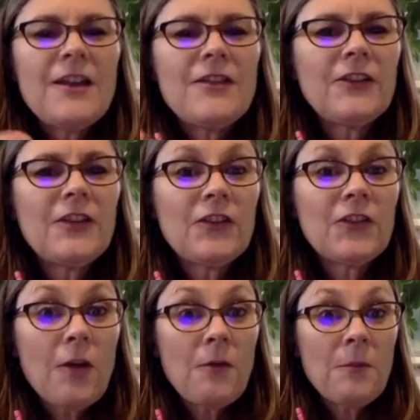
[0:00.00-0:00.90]
This is
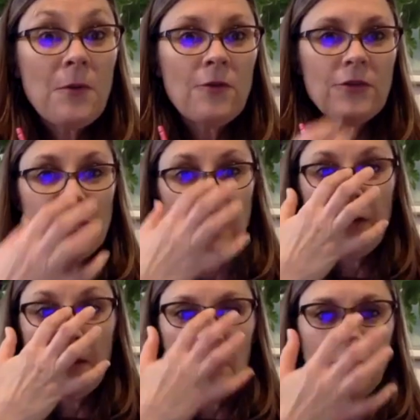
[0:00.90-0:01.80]
so important. I've
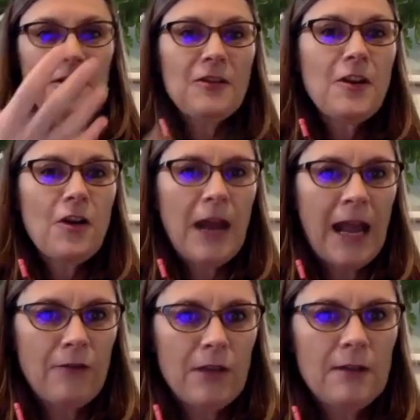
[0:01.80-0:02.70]
absolutely got to
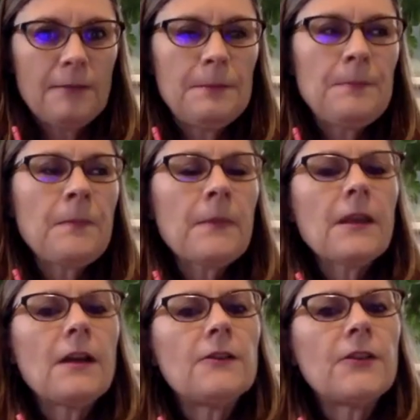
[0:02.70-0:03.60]
have it.
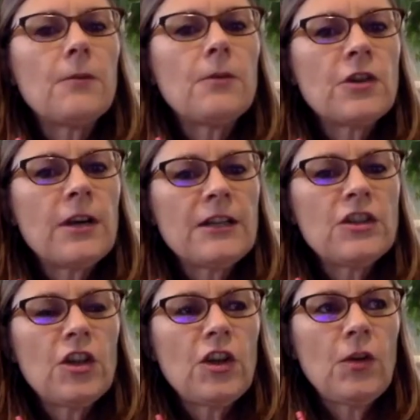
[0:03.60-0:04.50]
So we're trying
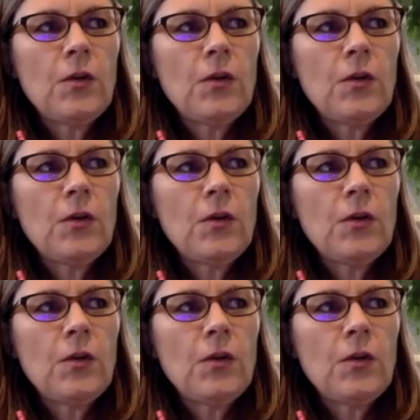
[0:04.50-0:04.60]
to